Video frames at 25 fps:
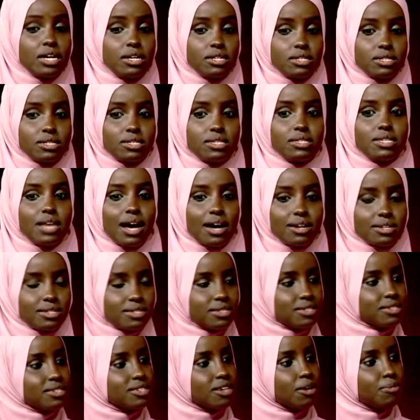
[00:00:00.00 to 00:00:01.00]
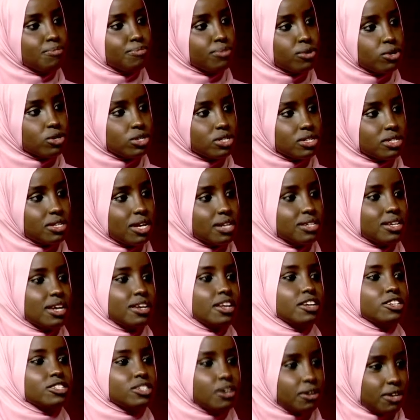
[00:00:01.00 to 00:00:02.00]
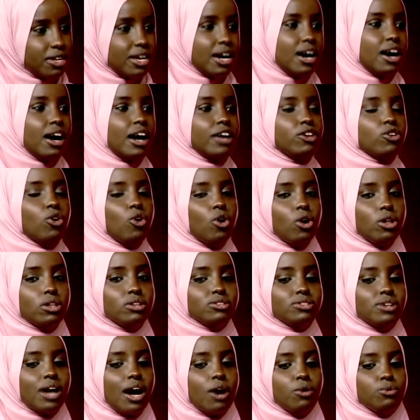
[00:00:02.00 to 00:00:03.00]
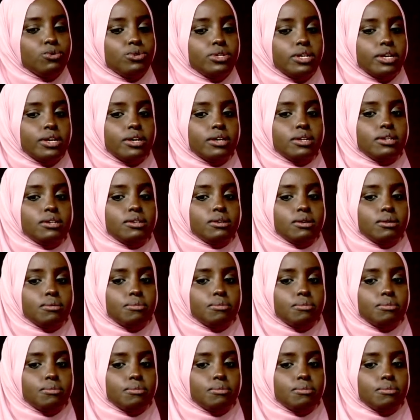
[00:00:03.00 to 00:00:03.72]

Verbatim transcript: it's that support it's all that rounded. yeah an all-rounded